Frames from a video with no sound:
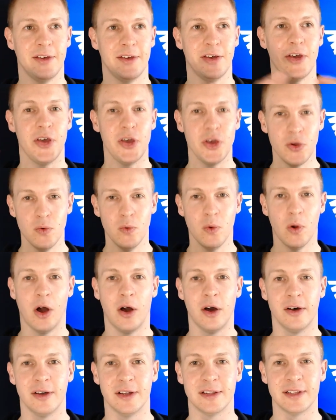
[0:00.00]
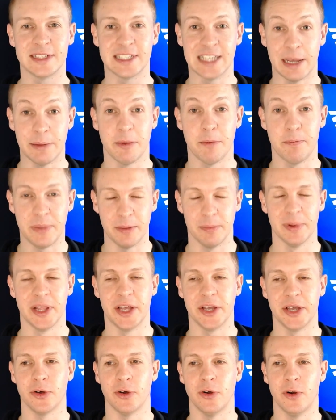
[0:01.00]
Who are the type of people
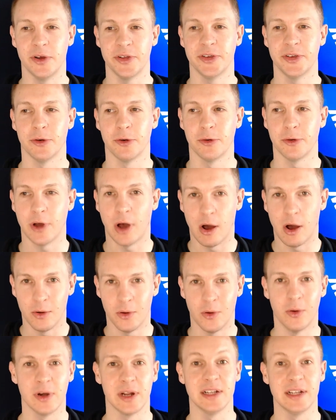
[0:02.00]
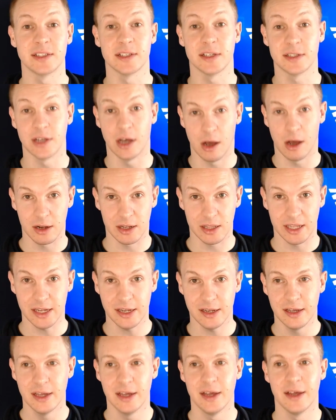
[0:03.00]
that our audience are targeting
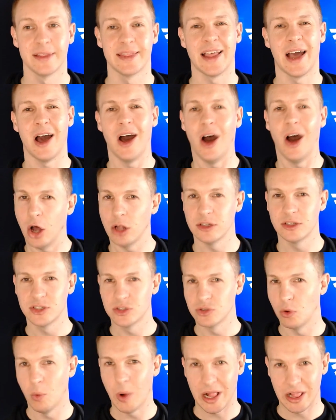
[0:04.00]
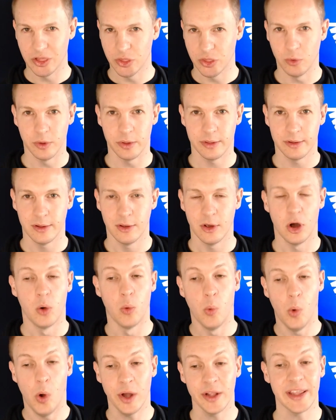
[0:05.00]
that aren't so well known? Or
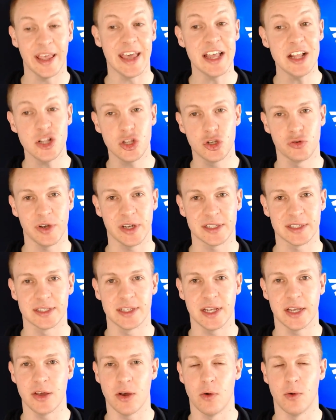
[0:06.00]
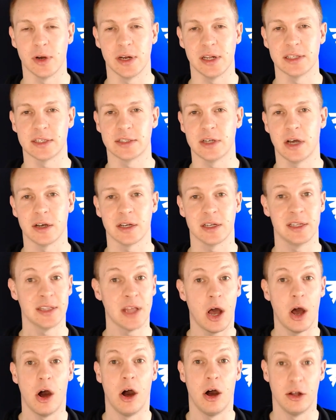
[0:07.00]
what are the interests that your audience is targeting
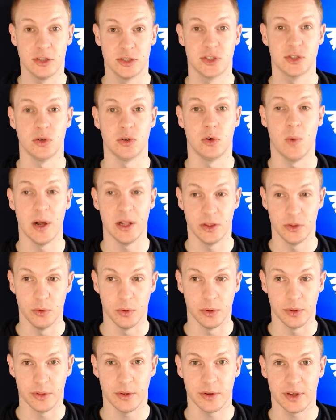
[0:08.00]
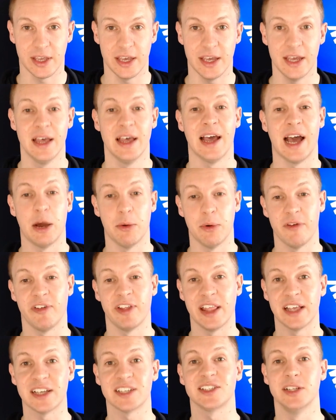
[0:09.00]
that aren't so well known? Okay. However,
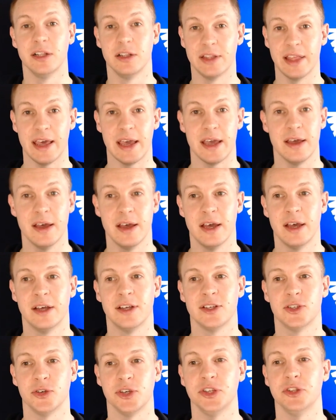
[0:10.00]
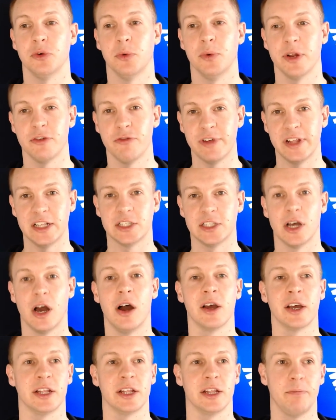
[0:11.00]
they're still there. So you don't want to really
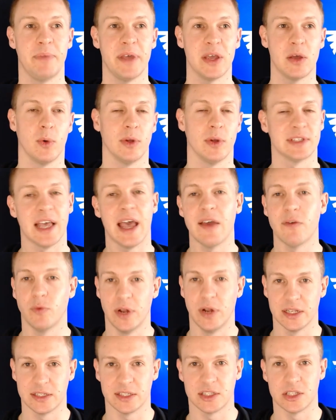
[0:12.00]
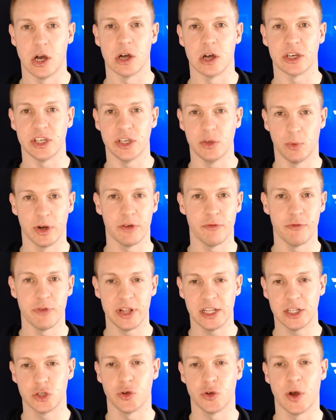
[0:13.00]
target the big ones that everyone else is targeting. You want to really
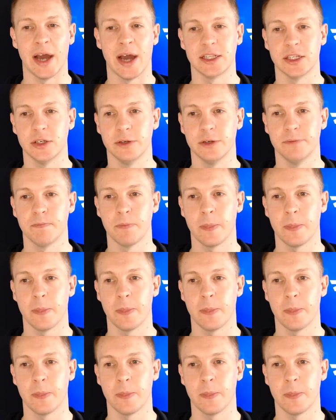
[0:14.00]
try to